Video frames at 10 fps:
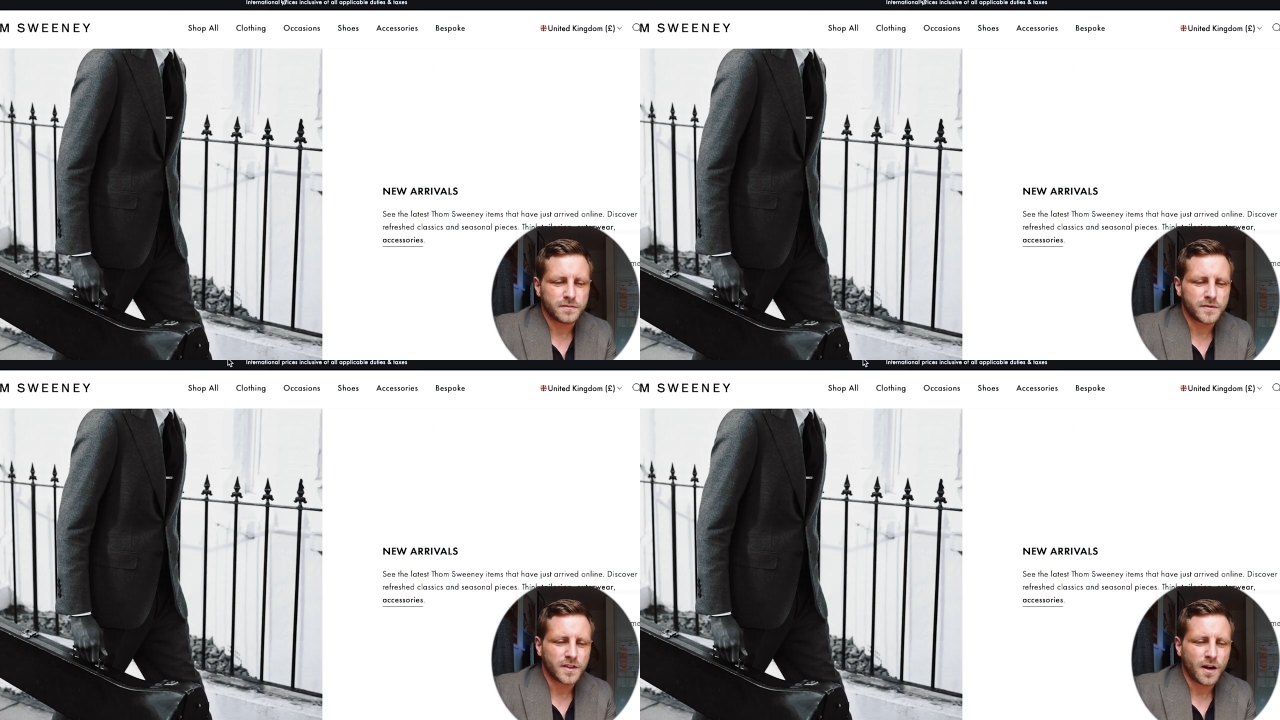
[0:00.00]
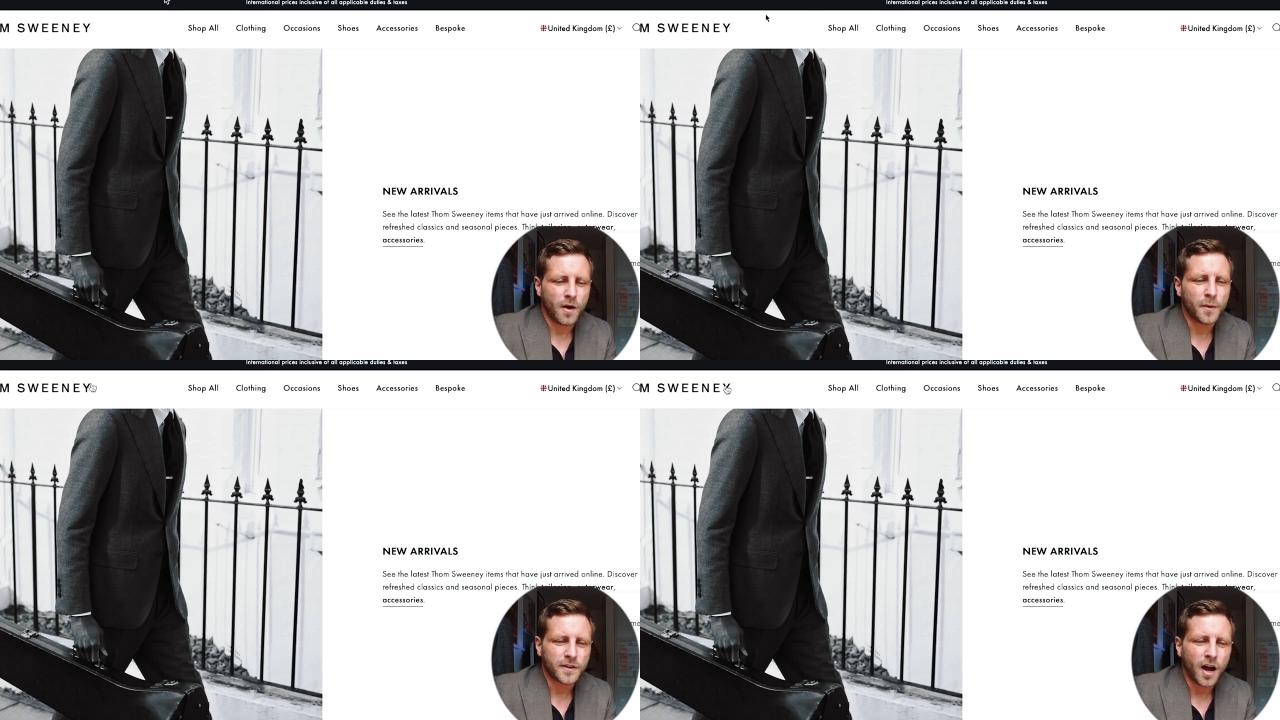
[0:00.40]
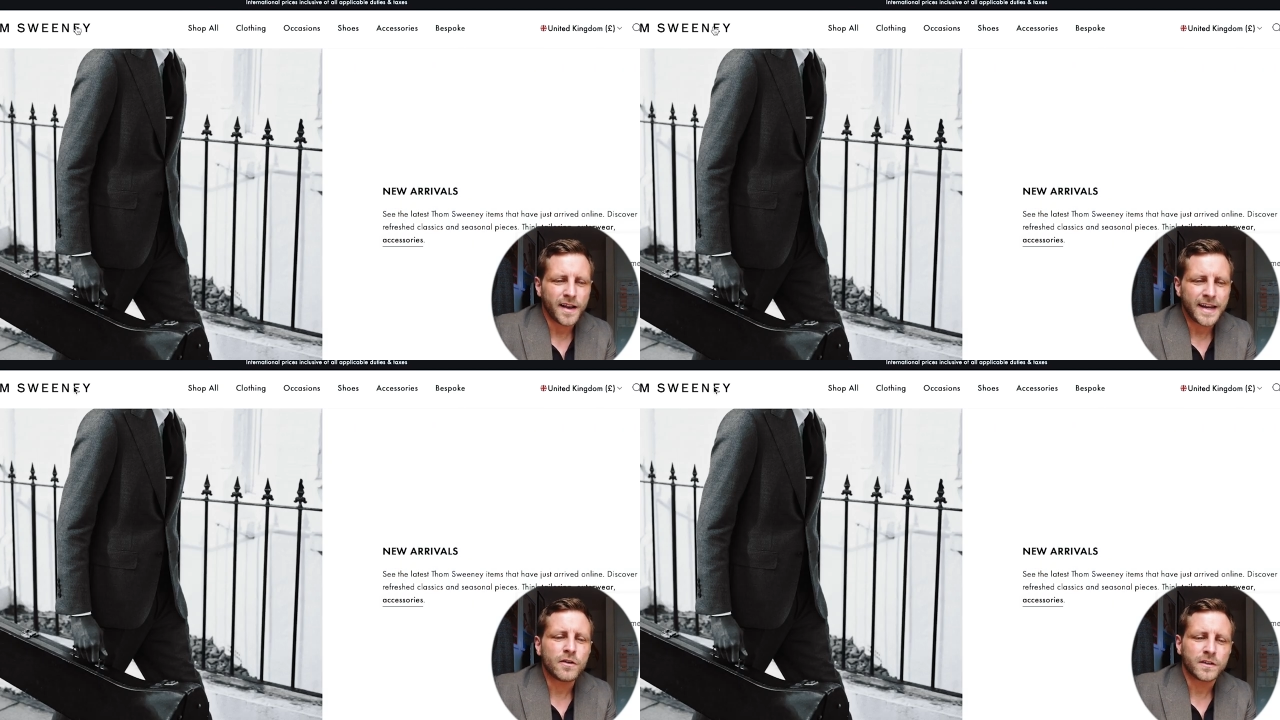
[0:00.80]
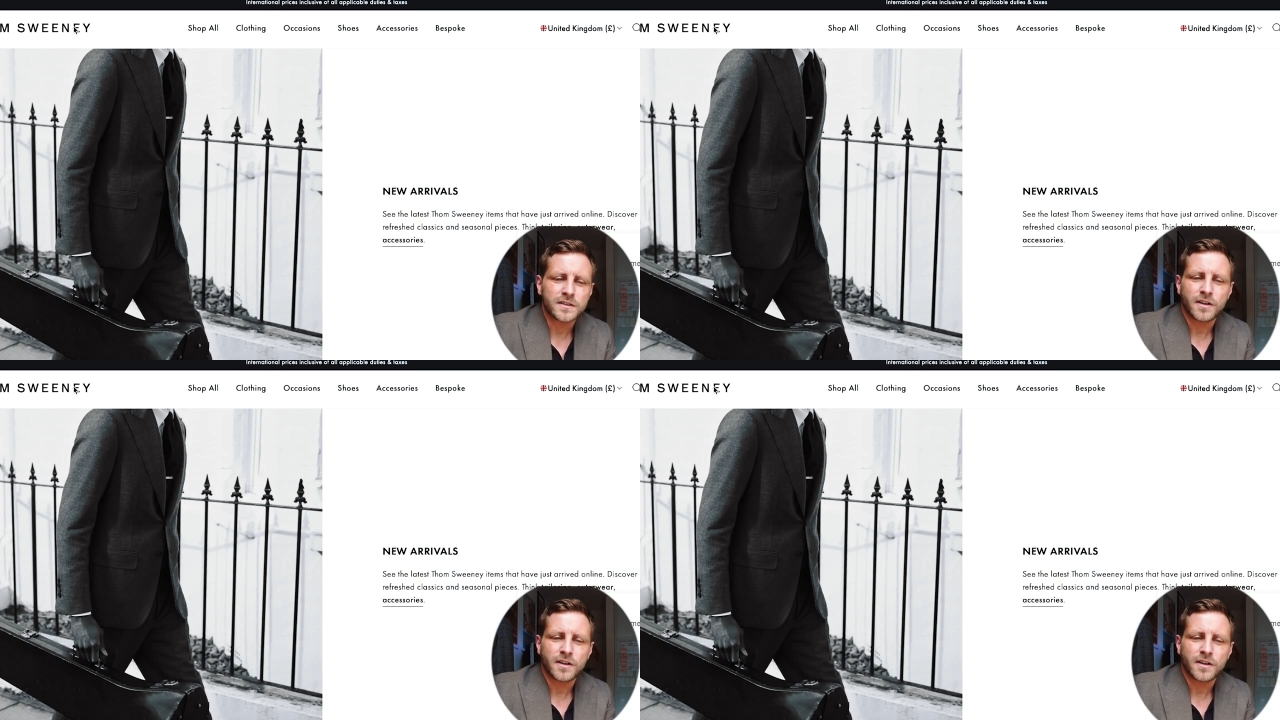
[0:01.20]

So I lean on the